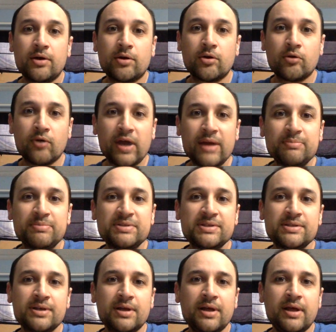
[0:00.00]

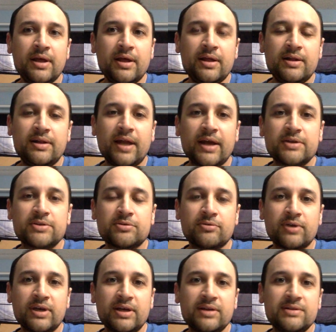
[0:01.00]
grapes,
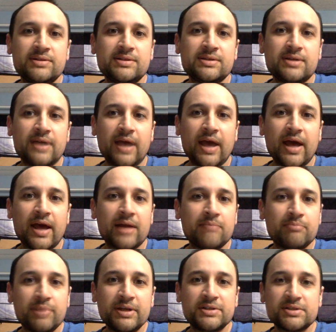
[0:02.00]
nectarines,
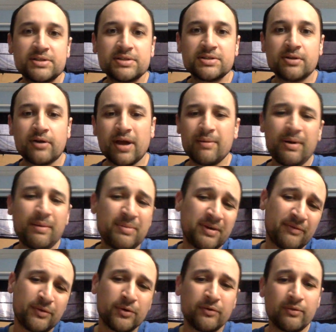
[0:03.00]
and peaches. Okay, there might be
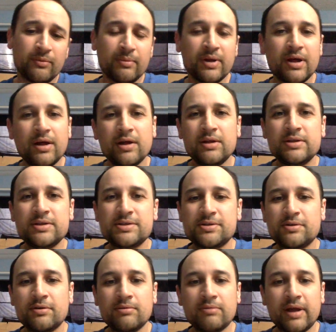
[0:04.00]
a few of them
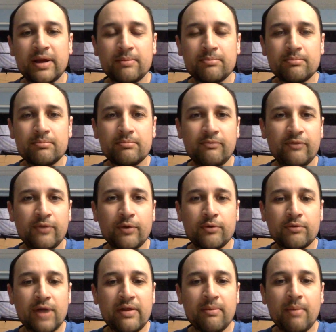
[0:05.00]
still like
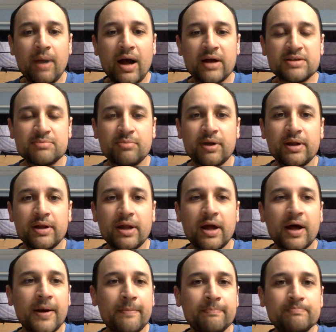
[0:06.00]
floating around the box, but
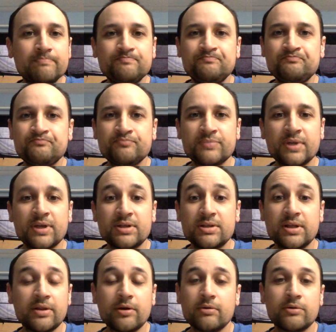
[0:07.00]

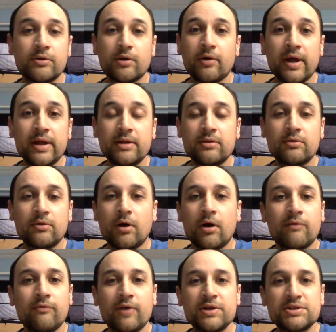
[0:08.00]
they're great. They're
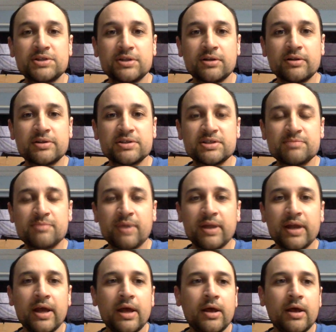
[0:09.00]
all fresh and delicious. But